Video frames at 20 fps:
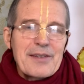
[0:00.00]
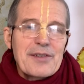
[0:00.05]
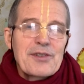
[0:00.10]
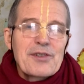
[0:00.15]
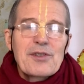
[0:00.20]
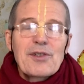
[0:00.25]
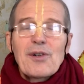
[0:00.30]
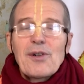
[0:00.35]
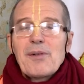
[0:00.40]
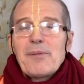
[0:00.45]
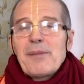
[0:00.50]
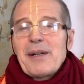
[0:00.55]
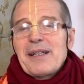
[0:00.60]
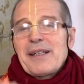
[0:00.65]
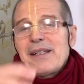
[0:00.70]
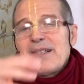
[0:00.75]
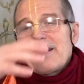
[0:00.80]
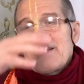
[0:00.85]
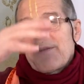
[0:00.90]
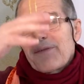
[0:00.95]
are so
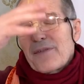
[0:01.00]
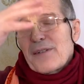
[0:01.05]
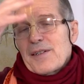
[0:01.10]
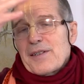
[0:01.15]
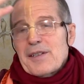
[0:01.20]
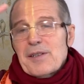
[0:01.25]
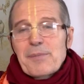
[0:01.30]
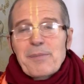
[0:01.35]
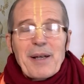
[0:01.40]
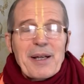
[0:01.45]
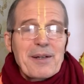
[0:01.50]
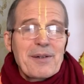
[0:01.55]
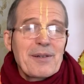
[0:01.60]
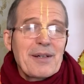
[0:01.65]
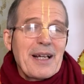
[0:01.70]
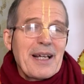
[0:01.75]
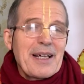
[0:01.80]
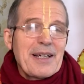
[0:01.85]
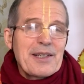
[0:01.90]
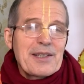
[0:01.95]
many different
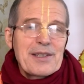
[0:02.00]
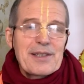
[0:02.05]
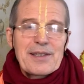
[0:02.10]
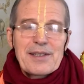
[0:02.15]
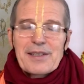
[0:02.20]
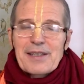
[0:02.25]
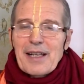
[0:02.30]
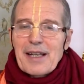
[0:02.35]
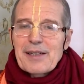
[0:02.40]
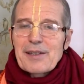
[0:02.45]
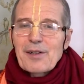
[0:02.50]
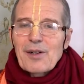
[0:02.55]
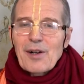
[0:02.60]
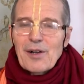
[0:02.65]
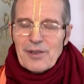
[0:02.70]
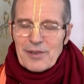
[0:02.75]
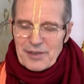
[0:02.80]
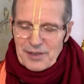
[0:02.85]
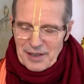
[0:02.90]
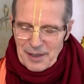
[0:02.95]
speculations and
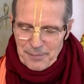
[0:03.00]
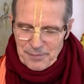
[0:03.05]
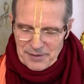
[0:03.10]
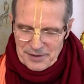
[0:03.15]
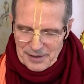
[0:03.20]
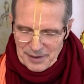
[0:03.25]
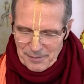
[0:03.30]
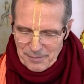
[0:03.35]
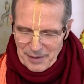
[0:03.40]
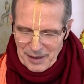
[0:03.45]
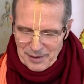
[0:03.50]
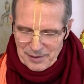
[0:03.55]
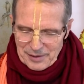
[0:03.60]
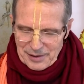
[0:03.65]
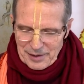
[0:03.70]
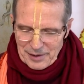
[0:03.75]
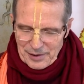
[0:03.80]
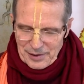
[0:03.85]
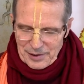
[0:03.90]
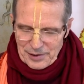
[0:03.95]
concepts
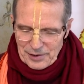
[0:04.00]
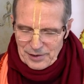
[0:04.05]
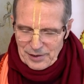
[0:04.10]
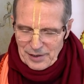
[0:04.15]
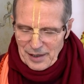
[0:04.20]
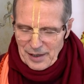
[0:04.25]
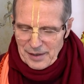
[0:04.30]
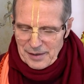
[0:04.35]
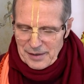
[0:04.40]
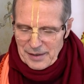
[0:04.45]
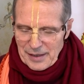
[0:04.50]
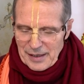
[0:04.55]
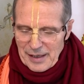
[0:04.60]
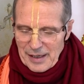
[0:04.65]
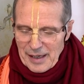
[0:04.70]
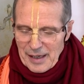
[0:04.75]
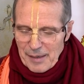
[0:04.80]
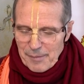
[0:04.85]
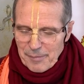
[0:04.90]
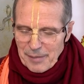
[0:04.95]
about Krishna,
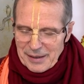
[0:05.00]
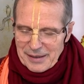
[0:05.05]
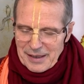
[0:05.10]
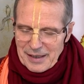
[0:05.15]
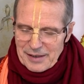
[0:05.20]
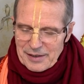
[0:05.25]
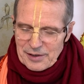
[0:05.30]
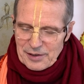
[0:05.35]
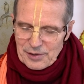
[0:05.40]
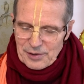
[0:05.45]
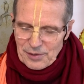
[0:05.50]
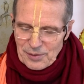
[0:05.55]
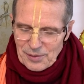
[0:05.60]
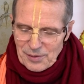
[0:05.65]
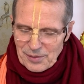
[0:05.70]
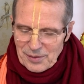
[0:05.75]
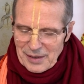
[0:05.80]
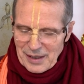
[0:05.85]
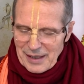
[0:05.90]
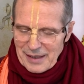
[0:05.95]
but as
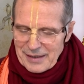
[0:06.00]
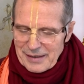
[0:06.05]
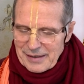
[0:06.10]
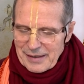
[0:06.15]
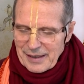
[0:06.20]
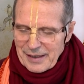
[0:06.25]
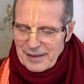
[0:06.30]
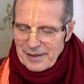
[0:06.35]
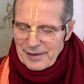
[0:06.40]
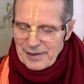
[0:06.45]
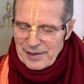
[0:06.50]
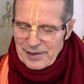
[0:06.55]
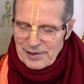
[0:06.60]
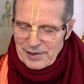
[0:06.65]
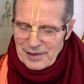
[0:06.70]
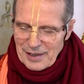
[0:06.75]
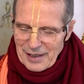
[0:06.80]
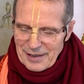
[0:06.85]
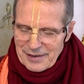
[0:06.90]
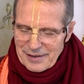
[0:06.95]
soon as the
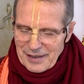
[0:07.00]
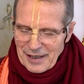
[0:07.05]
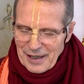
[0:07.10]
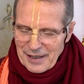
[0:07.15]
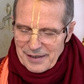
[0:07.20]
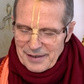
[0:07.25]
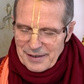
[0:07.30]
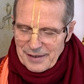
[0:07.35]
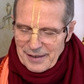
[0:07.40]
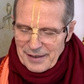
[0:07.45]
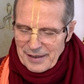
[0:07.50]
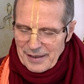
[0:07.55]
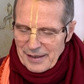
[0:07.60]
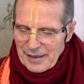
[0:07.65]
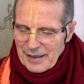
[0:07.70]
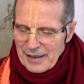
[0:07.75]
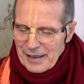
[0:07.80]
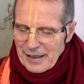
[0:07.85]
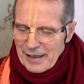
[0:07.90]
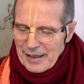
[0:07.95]
Krishna sun
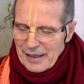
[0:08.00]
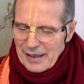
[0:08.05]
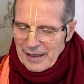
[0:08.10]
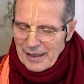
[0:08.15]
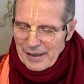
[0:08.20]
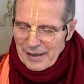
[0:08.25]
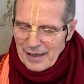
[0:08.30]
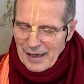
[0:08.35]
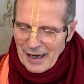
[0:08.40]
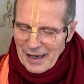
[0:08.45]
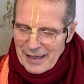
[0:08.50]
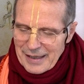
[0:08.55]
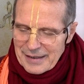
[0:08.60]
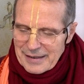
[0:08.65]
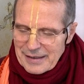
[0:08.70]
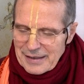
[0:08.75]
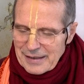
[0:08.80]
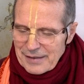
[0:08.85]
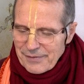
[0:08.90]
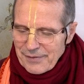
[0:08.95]

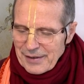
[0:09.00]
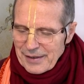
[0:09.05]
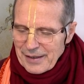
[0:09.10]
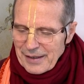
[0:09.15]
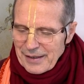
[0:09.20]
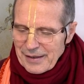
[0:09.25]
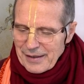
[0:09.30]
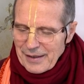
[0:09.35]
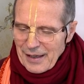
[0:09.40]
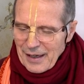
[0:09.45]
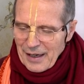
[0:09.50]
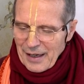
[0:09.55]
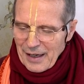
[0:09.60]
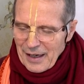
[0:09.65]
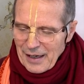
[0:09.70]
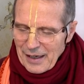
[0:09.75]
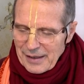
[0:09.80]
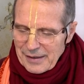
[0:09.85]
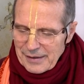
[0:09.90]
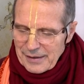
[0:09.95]
arises within the
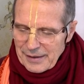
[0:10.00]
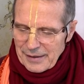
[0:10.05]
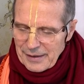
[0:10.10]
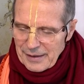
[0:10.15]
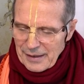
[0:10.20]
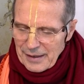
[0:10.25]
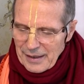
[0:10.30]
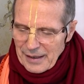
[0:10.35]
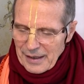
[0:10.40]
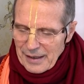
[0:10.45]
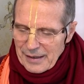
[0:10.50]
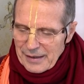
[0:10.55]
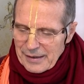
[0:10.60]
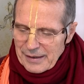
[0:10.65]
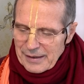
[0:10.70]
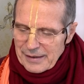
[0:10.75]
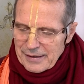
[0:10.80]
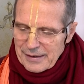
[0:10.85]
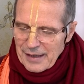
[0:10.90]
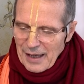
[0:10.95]
heart,
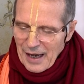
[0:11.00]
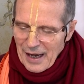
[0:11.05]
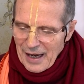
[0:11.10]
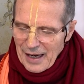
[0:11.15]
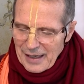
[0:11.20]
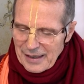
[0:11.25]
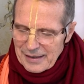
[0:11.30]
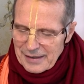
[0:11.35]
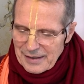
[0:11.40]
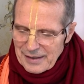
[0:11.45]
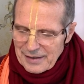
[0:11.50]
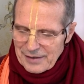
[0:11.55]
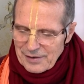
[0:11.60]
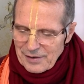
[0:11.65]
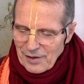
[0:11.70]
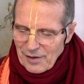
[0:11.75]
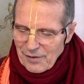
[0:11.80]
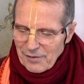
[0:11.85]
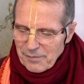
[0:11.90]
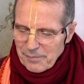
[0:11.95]
the
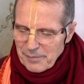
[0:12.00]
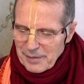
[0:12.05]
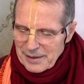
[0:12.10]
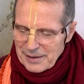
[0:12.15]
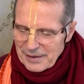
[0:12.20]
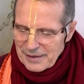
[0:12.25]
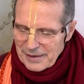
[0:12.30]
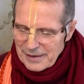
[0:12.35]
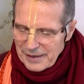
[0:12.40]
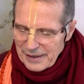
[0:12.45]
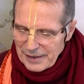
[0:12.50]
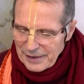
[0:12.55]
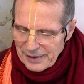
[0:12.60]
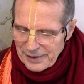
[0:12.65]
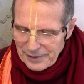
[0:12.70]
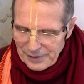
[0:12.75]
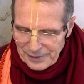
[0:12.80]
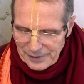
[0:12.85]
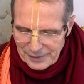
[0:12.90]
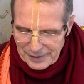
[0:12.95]
darkness of
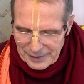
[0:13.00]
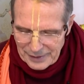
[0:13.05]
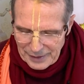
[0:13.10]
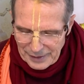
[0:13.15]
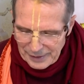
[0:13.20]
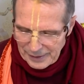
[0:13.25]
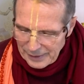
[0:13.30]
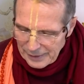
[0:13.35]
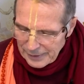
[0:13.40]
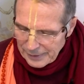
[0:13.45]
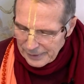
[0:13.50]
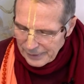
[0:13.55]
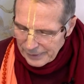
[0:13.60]
material